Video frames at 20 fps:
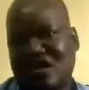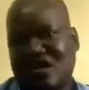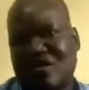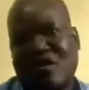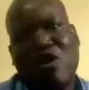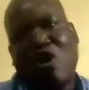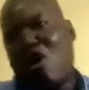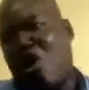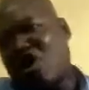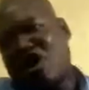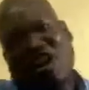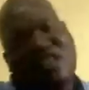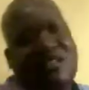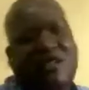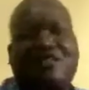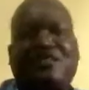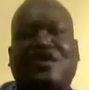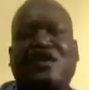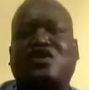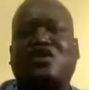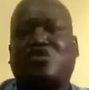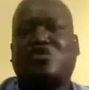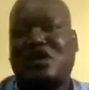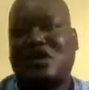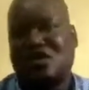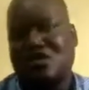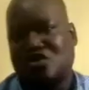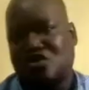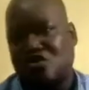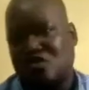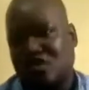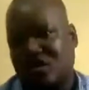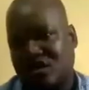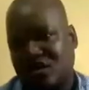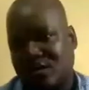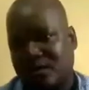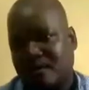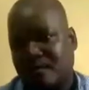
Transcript: But all other things were destroyed.